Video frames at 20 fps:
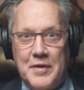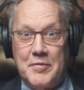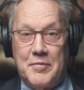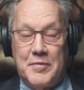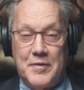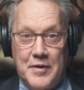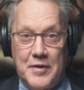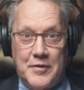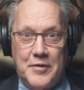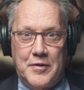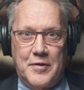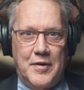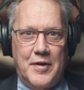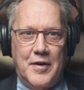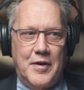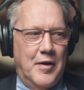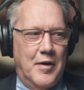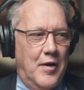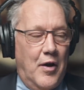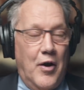it
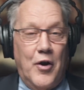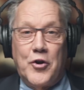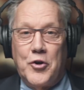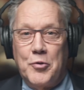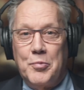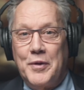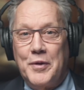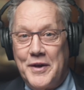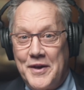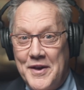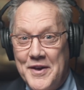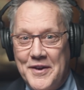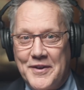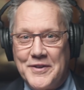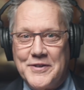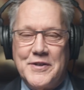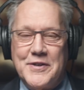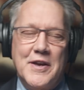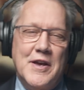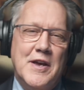arguably
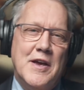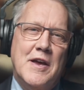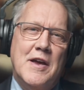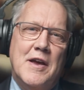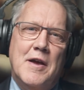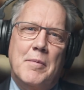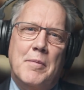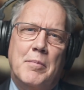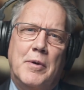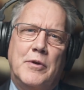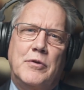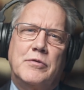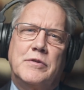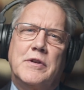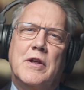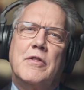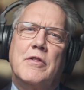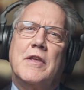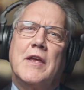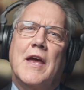is. But you
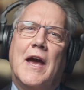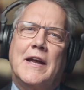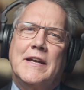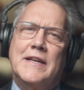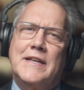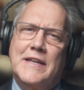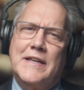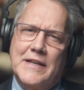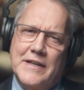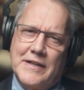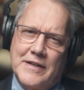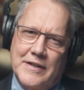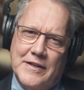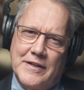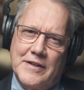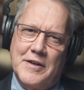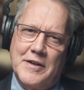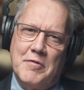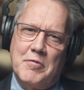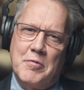said the idea
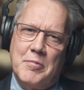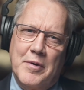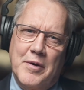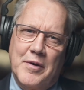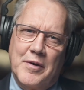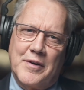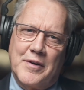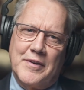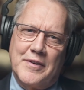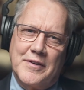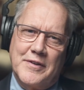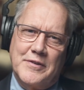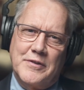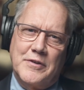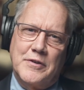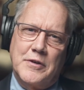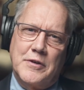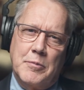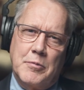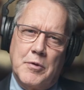of America is
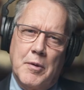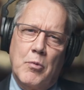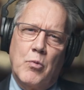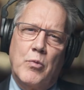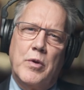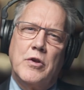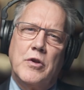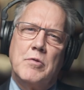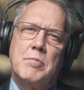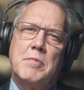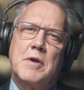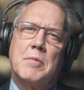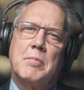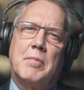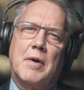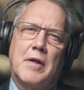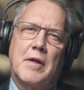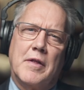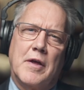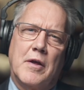in deep trouble. What do you mean
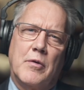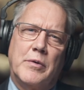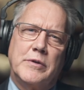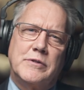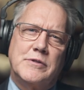by that?